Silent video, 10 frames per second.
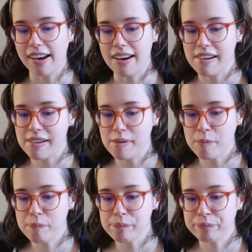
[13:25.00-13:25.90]

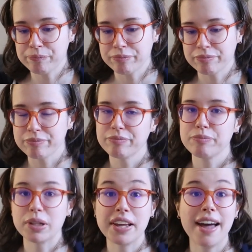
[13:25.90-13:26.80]

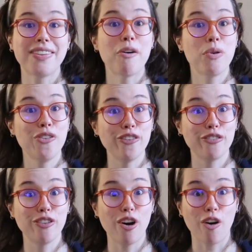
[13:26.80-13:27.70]
But yeah, that was
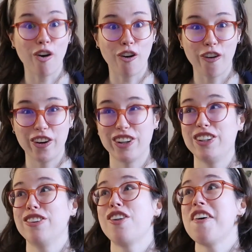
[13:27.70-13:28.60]
a
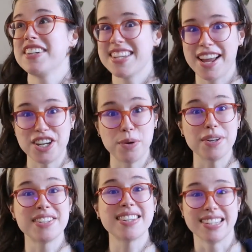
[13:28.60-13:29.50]
hard, long,
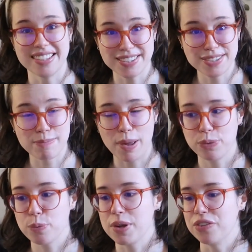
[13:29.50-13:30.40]
tenuous thing this
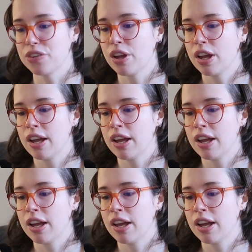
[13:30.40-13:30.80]
month, was